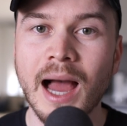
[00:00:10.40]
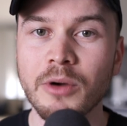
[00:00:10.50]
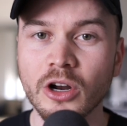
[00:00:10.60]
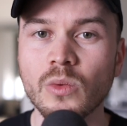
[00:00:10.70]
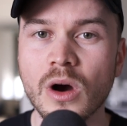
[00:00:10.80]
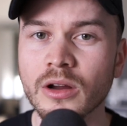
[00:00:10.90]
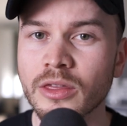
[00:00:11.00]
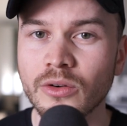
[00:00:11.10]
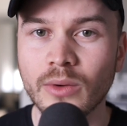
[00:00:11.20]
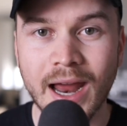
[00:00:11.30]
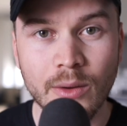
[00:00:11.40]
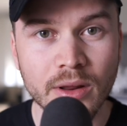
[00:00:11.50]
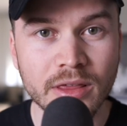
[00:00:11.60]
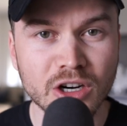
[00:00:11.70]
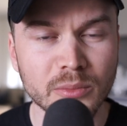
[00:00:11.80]
I'm gonna walk you through
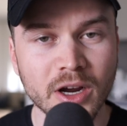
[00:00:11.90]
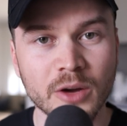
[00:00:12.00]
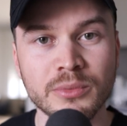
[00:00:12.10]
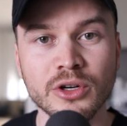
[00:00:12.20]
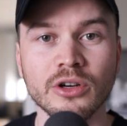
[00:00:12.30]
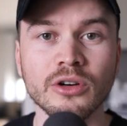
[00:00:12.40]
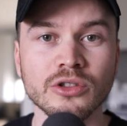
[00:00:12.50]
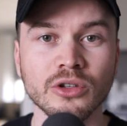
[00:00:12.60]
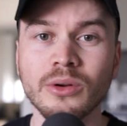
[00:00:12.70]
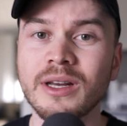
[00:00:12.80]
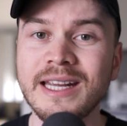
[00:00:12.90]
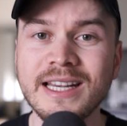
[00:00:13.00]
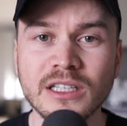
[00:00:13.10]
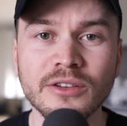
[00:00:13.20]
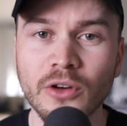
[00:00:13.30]
everything on my computer so you can
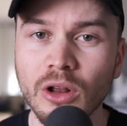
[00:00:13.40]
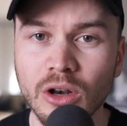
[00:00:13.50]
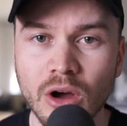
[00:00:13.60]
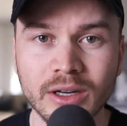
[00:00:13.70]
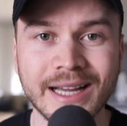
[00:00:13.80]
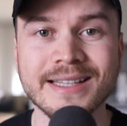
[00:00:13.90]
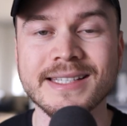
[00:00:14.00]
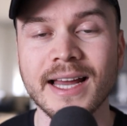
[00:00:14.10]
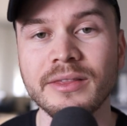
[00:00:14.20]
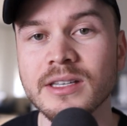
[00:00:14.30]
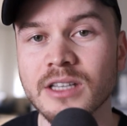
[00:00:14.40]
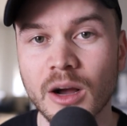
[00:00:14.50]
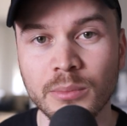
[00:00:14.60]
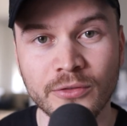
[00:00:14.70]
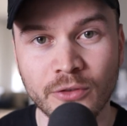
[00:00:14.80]
easily follow along and set this
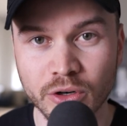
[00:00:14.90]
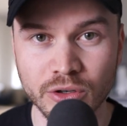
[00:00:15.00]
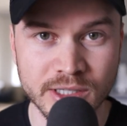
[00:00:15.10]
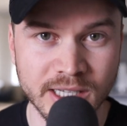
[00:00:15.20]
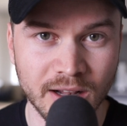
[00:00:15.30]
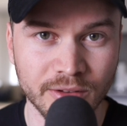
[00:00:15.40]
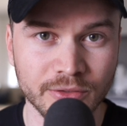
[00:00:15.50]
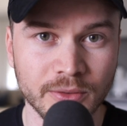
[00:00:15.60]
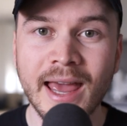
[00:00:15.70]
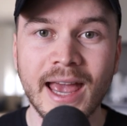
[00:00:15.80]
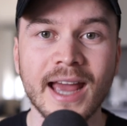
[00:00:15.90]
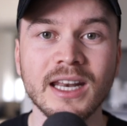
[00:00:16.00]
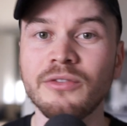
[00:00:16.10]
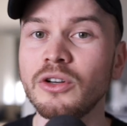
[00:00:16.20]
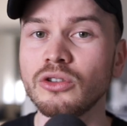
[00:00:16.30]
up for yourself. And
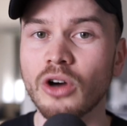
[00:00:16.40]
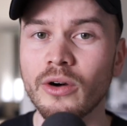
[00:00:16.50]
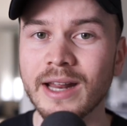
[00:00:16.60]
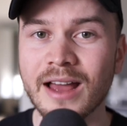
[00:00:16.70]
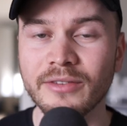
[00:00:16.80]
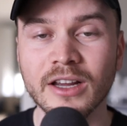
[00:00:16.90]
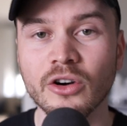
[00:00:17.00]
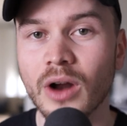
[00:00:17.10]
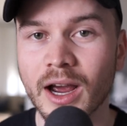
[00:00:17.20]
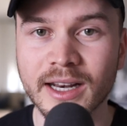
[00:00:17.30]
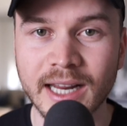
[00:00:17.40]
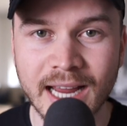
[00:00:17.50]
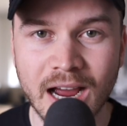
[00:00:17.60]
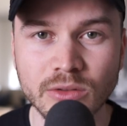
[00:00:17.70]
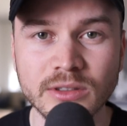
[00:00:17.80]
if you don't already have a Kraken
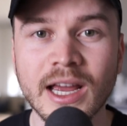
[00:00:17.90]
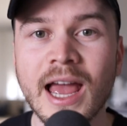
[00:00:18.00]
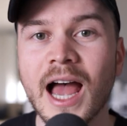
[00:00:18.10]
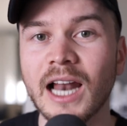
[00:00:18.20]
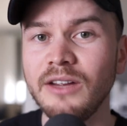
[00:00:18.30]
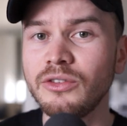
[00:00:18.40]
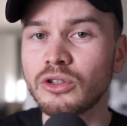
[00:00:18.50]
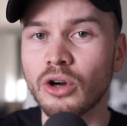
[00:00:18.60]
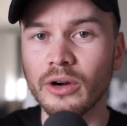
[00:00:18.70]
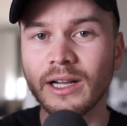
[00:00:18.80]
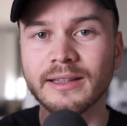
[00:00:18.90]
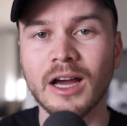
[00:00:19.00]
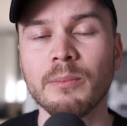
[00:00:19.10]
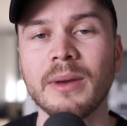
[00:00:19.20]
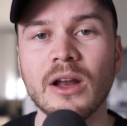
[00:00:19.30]
account, I'll leave a tutorial
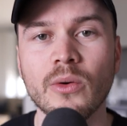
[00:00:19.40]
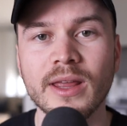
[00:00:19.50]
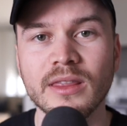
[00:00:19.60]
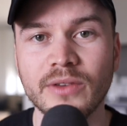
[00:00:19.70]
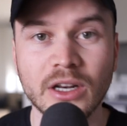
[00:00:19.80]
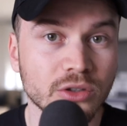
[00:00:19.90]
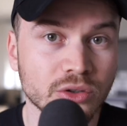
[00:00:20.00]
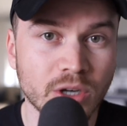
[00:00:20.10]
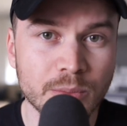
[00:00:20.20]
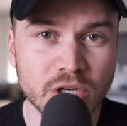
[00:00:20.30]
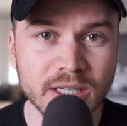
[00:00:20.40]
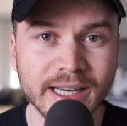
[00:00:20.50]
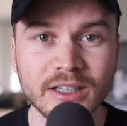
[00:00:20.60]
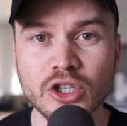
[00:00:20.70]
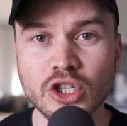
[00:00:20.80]
down below in the video description
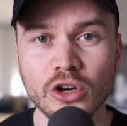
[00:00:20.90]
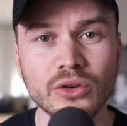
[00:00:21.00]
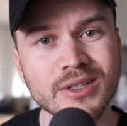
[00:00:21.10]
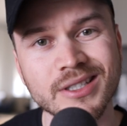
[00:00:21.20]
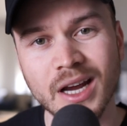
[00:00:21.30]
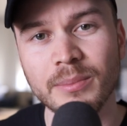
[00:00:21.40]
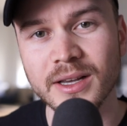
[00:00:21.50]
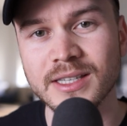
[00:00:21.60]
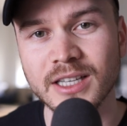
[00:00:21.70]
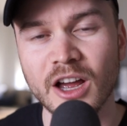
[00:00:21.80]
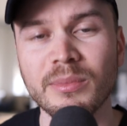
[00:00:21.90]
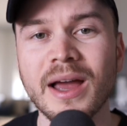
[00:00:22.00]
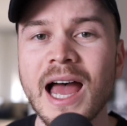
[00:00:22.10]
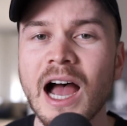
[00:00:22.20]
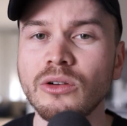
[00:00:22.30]
that'll show you step by step
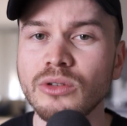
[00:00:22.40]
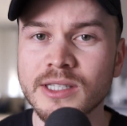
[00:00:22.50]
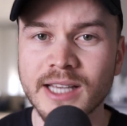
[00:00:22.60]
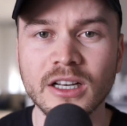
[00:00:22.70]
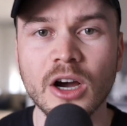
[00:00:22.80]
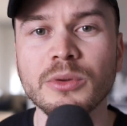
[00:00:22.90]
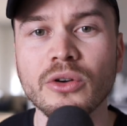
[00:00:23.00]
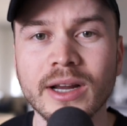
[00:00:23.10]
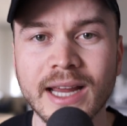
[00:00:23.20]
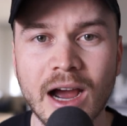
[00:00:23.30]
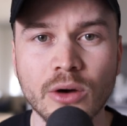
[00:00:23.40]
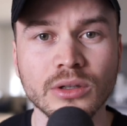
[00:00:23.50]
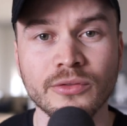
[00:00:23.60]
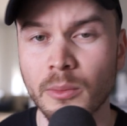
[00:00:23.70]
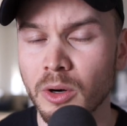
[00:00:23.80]
how to set up your
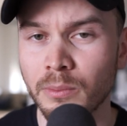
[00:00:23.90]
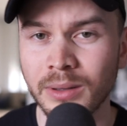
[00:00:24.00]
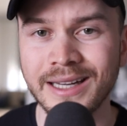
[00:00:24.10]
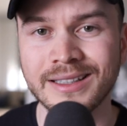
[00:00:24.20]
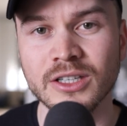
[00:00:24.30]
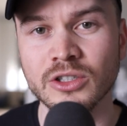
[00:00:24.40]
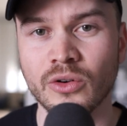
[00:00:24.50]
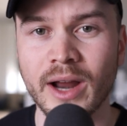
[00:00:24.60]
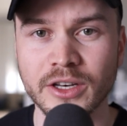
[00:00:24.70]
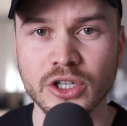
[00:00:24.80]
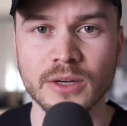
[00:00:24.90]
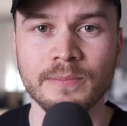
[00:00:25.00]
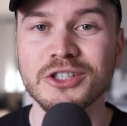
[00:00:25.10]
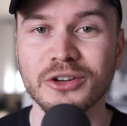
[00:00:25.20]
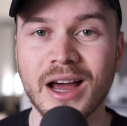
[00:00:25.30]
account from complete scratch.
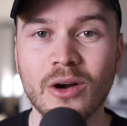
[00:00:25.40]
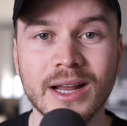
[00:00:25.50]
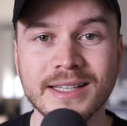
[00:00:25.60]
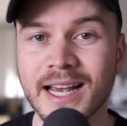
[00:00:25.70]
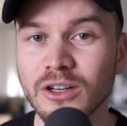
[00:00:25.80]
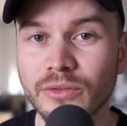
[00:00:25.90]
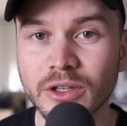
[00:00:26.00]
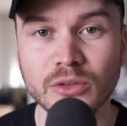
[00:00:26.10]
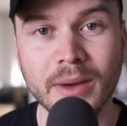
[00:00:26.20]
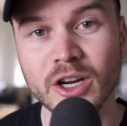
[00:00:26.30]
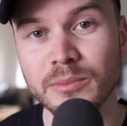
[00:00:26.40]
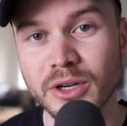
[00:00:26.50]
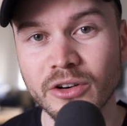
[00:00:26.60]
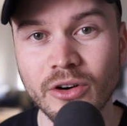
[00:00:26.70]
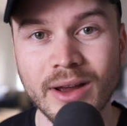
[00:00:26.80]
So now let's head over to my
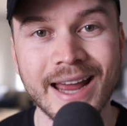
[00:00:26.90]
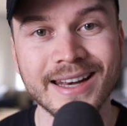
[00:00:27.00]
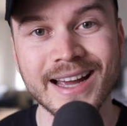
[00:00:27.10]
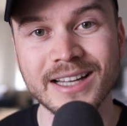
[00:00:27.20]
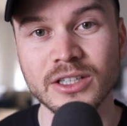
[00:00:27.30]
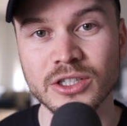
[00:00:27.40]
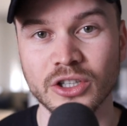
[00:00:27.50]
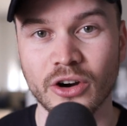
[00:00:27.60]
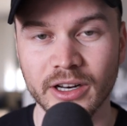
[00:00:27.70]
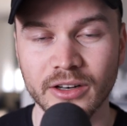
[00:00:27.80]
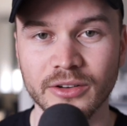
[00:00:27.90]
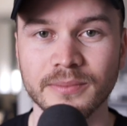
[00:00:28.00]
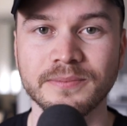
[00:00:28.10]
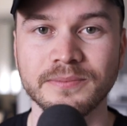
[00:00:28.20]
computer and get started.